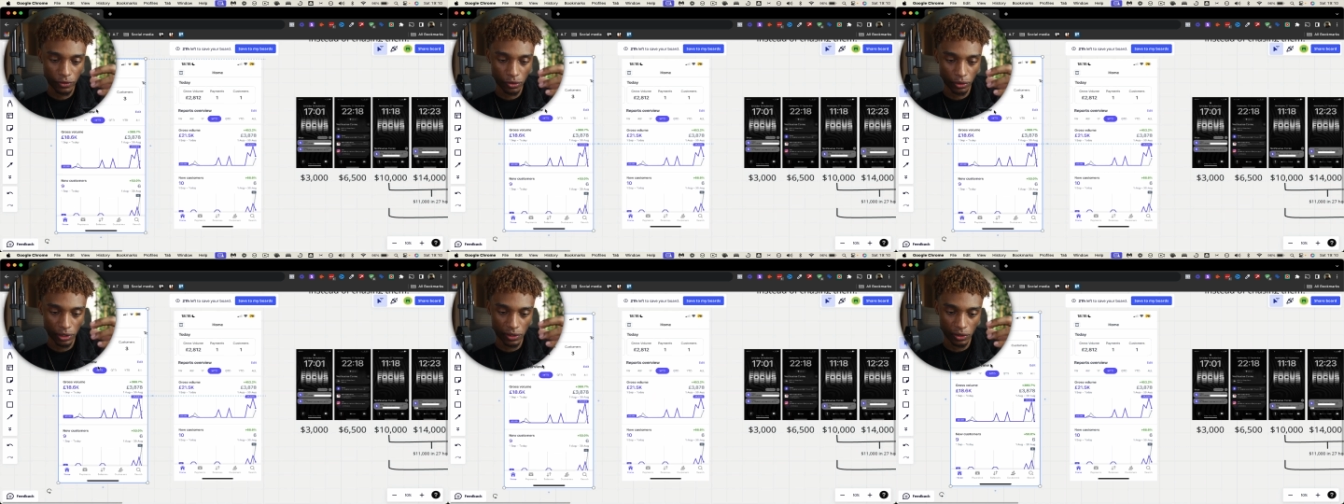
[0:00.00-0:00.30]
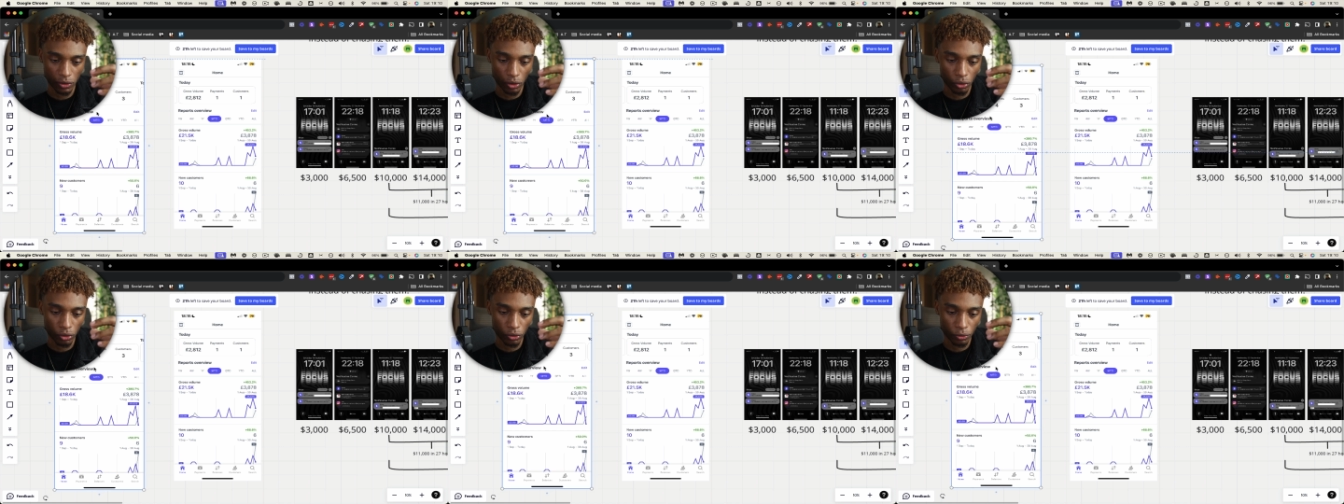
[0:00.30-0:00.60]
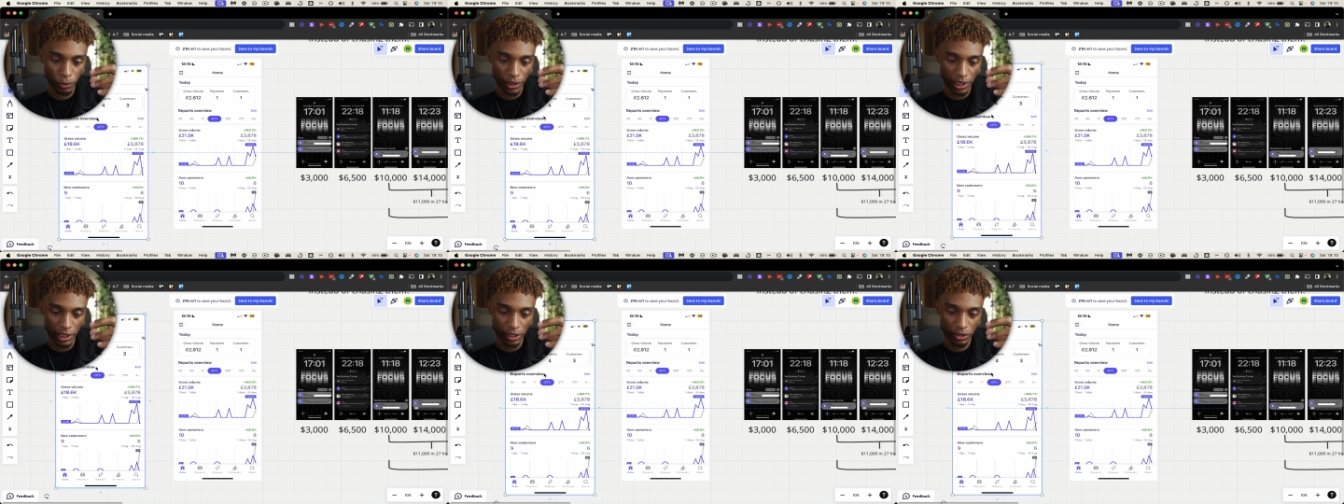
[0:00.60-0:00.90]
So this is old,
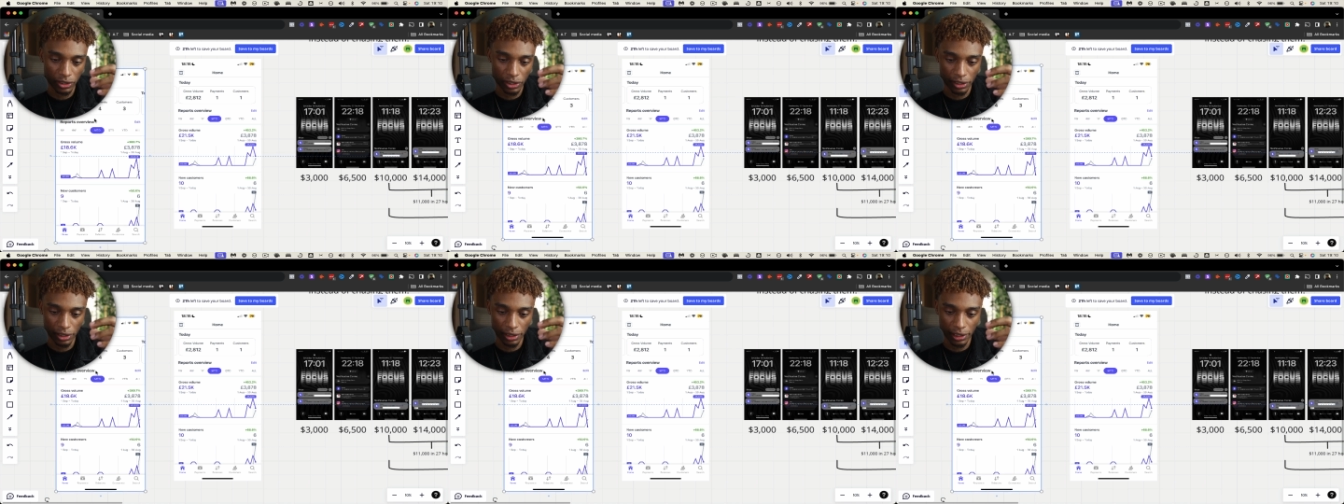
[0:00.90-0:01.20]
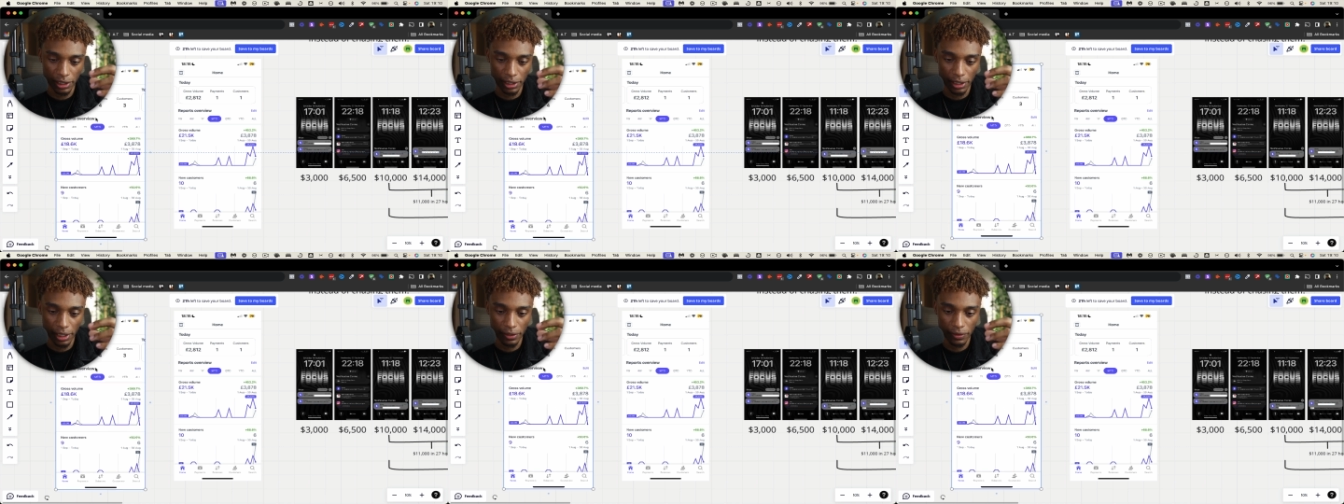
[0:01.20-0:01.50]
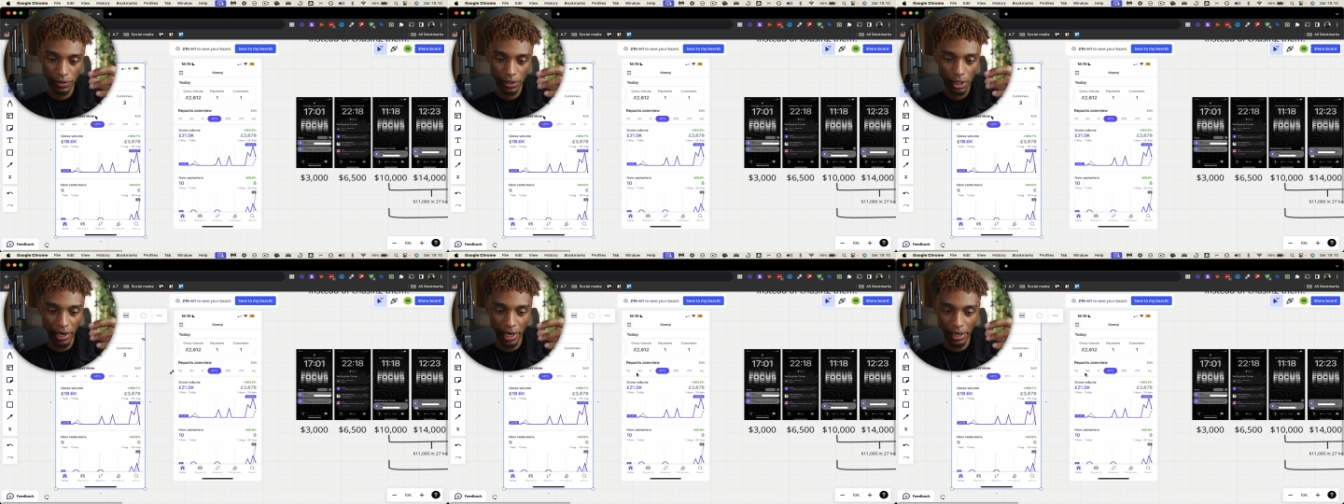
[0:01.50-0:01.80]
we can actually delete
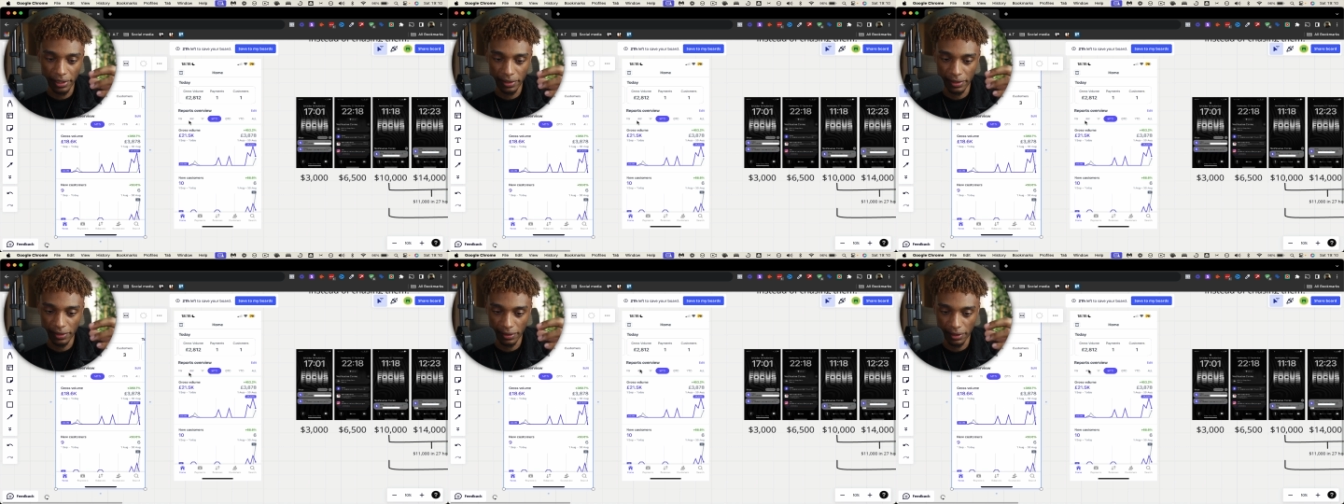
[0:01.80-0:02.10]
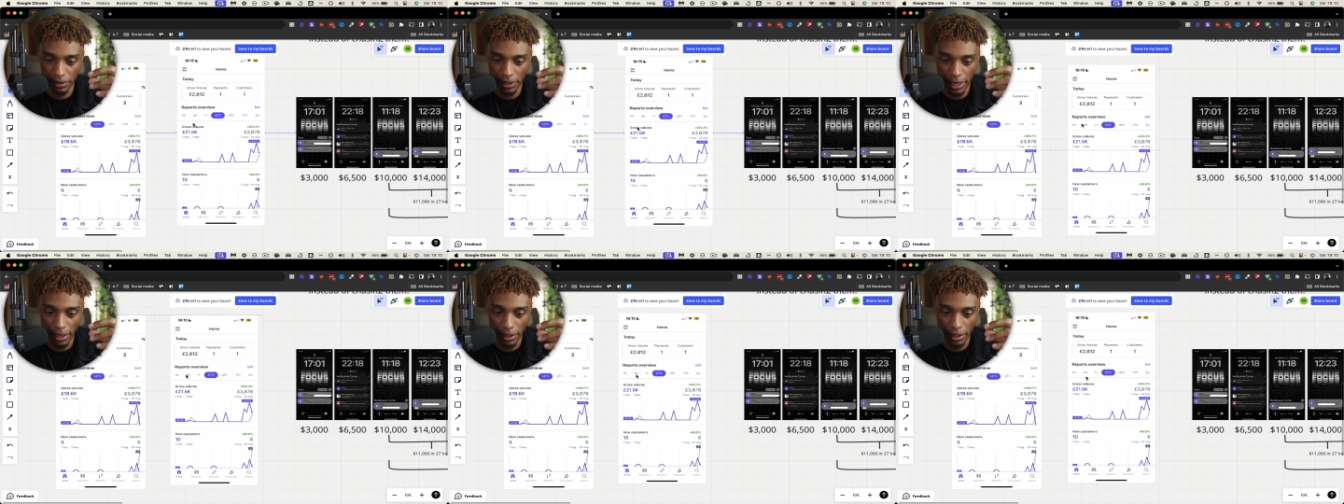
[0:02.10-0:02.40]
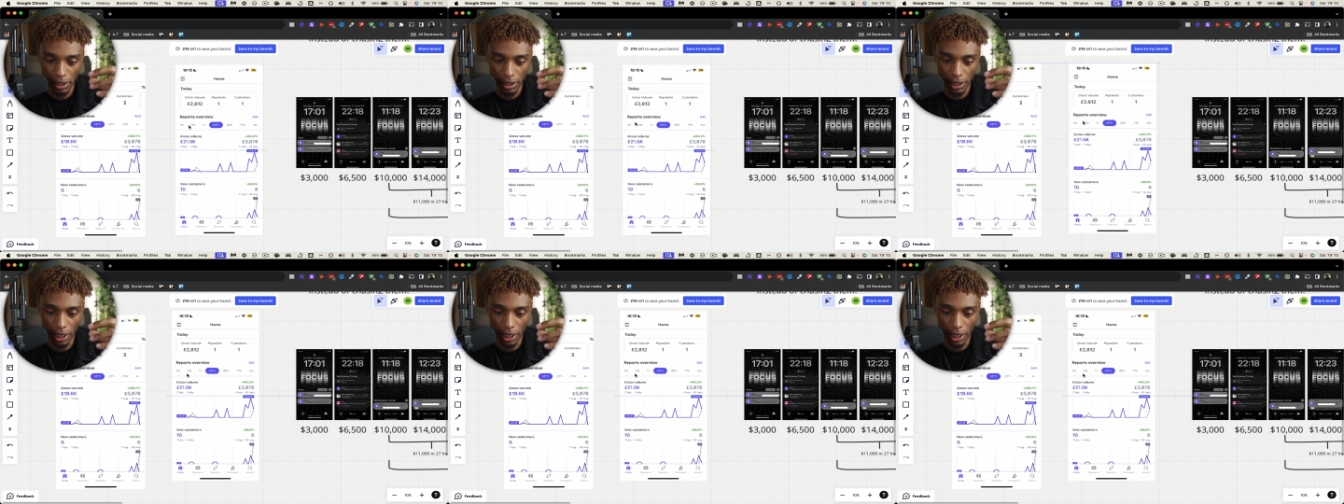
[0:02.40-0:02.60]
this. And then this is today.